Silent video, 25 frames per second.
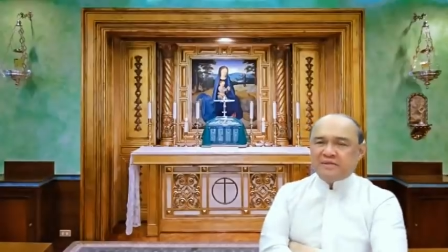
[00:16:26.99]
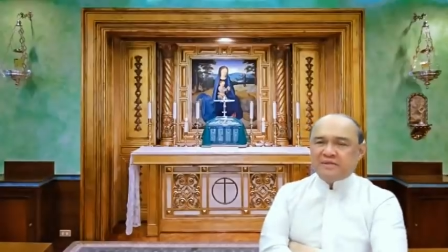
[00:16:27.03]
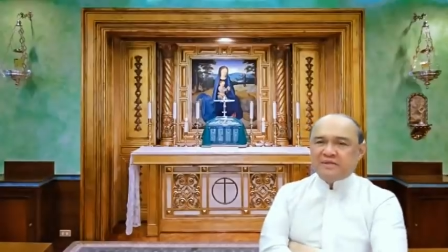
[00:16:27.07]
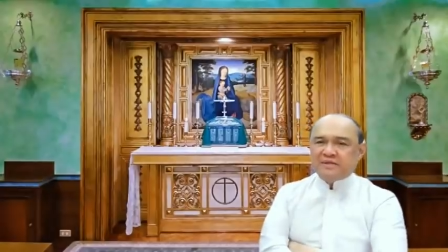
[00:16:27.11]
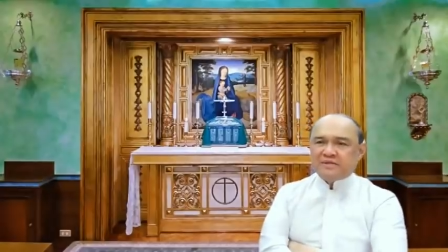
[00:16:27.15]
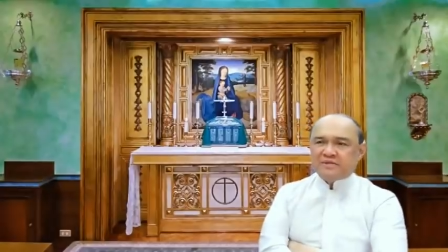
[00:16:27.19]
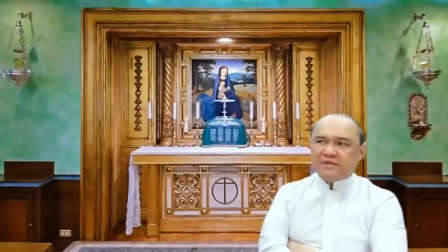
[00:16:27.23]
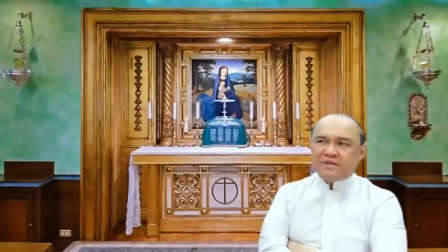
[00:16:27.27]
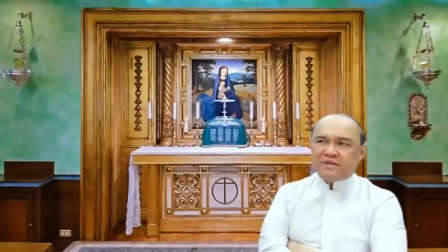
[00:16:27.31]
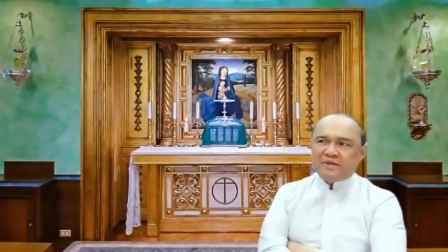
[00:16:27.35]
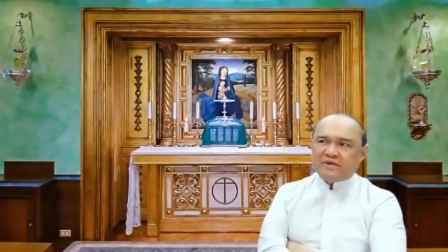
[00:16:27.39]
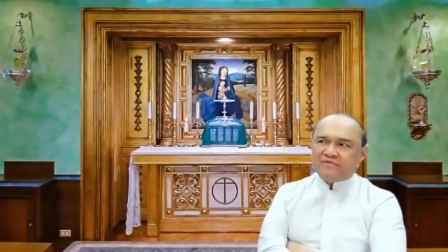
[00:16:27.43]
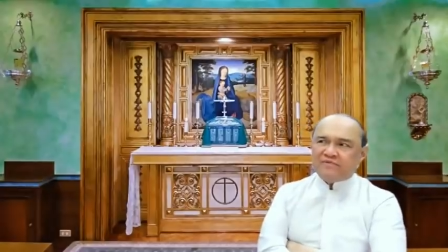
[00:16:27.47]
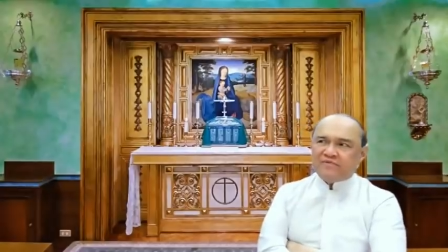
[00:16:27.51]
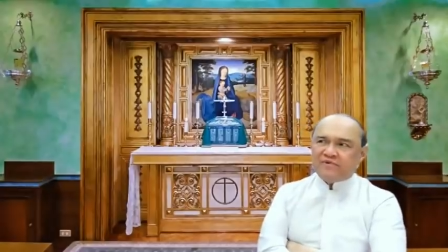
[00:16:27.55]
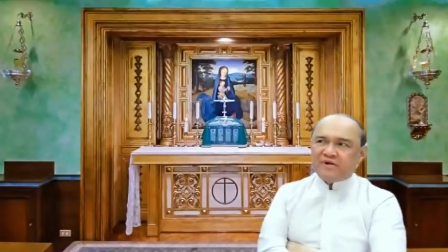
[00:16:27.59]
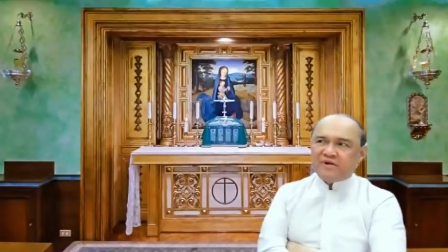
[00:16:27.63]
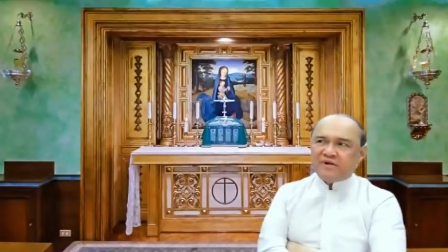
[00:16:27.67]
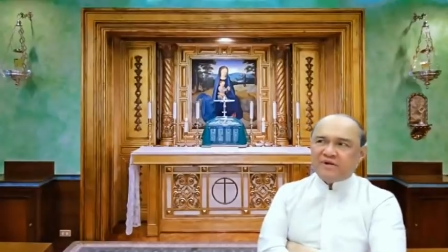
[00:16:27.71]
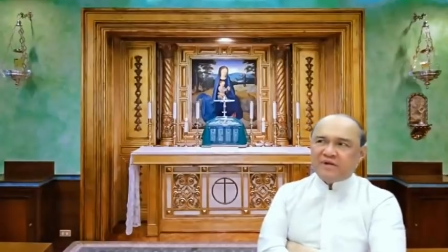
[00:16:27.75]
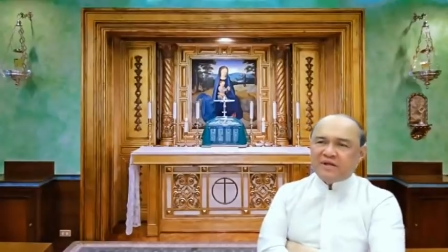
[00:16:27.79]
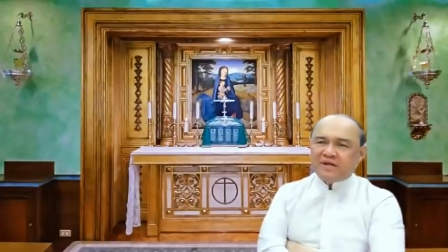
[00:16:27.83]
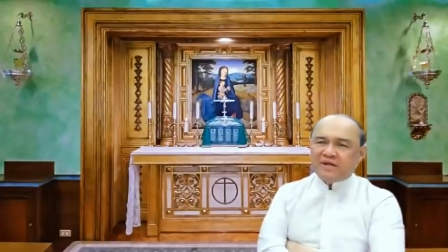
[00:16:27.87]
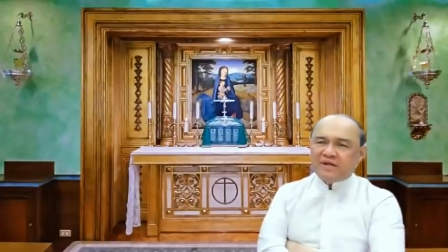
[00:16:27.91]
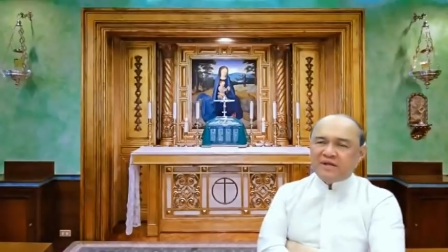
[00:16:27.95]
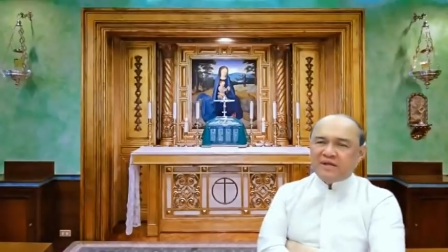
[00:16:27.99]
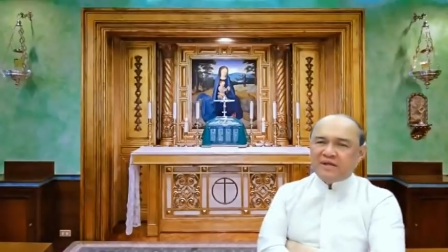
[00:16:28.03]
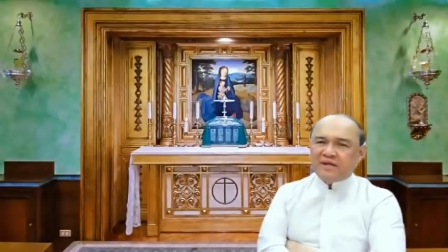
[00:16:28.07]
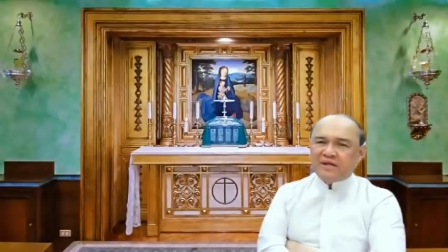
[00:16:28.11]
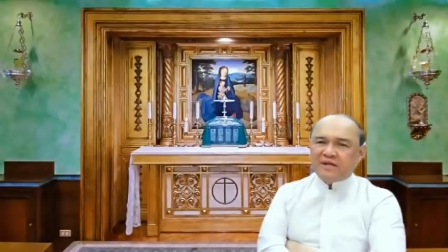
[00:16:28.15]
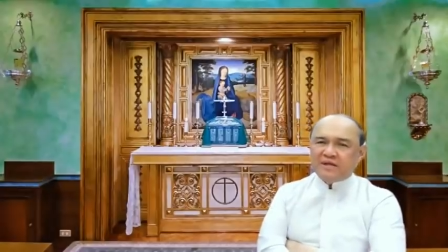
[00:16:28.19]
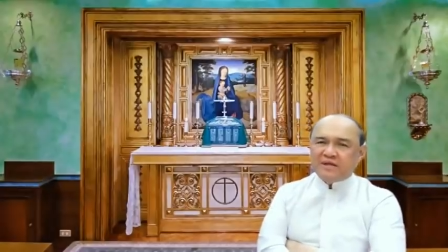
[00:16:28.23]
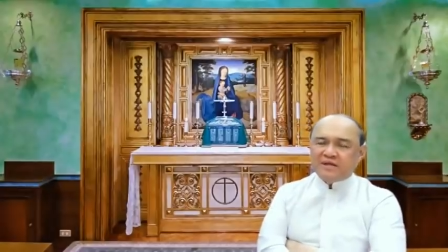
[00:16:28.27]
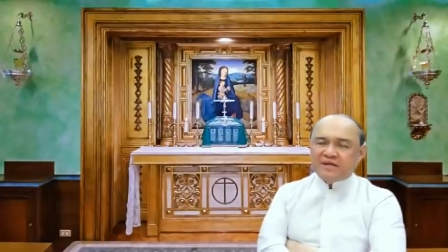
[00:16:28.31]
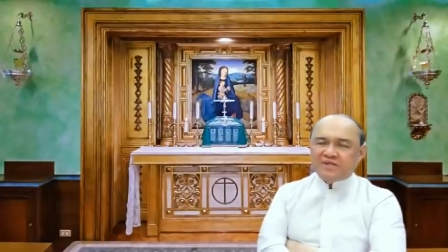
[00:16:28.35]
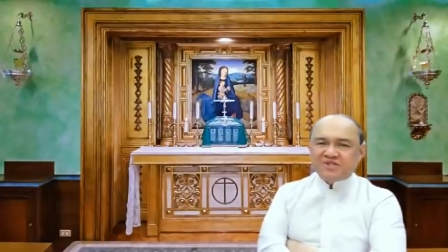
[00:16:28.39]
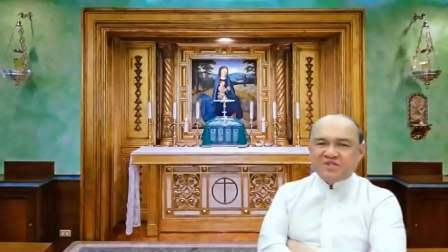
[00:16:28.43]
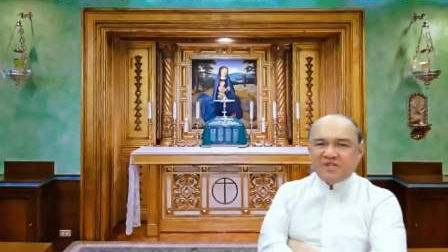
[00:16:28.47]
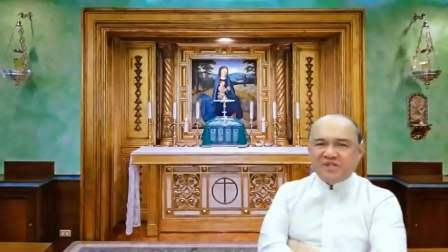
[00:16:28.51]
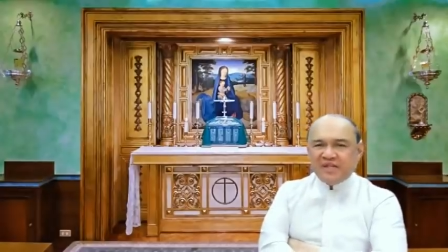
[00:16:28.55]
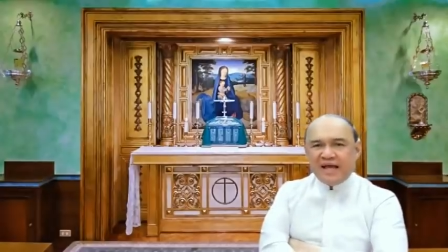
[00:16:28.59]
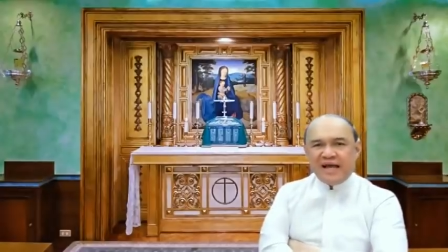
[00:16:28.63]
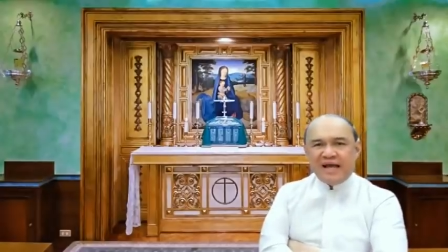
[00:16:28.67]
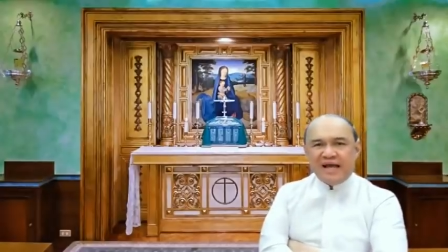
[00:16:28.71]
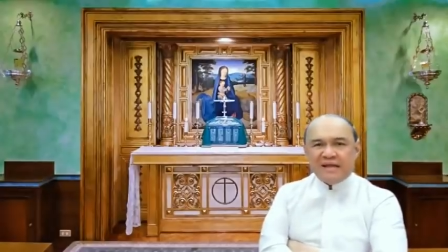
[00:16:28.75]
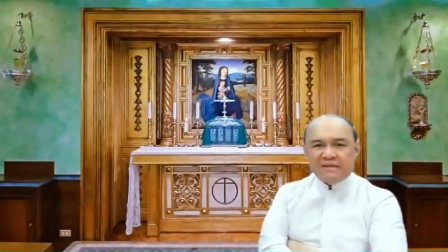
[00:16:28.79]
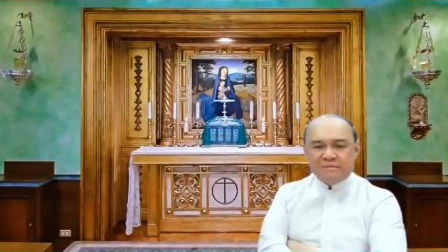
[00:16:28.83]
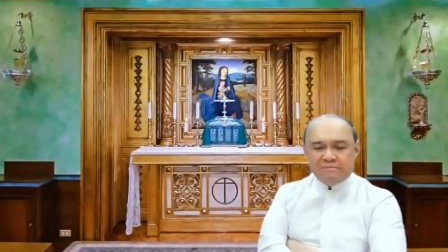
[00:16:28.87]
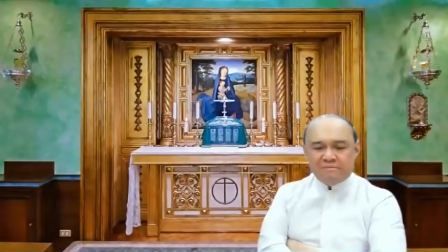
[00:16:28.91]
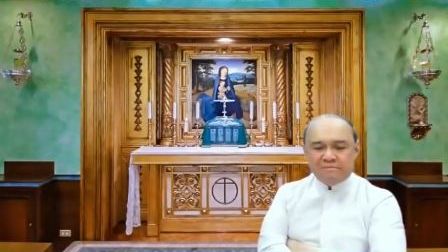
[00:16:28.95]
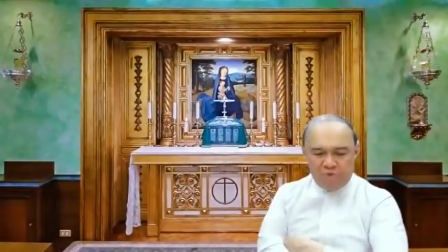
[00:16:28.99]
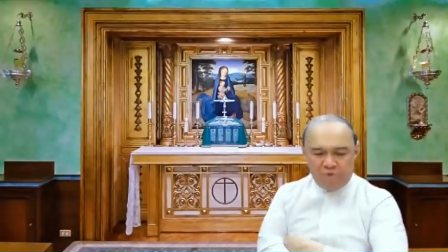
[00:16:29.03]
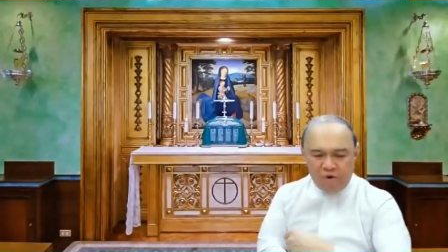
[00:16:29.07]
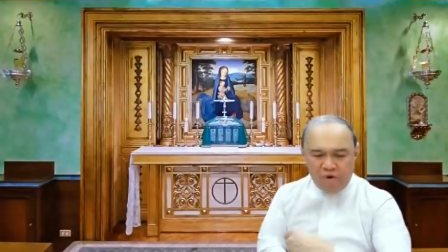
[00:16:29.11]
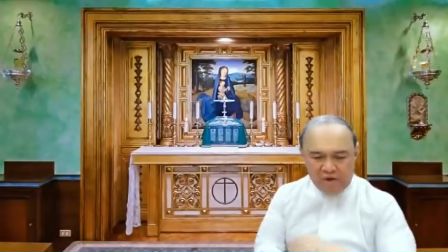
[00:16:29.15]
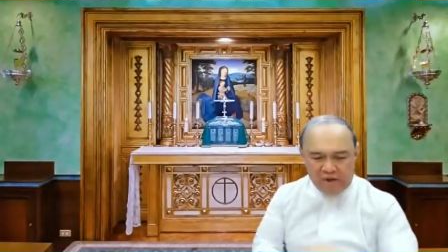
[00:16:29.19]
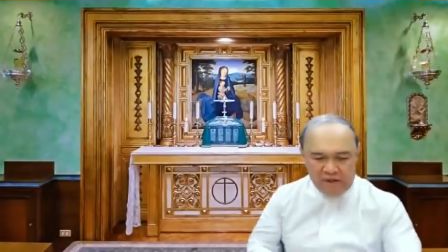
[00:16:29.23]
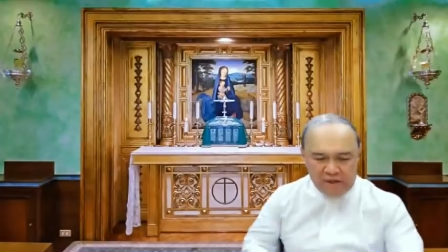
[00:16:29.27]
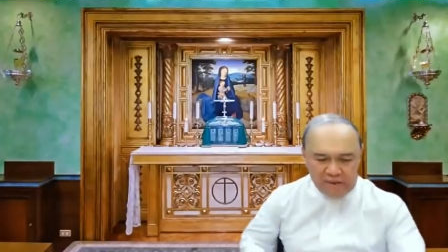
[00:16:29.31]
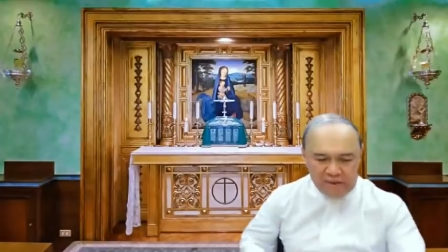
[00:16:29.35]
So therefore, she had more.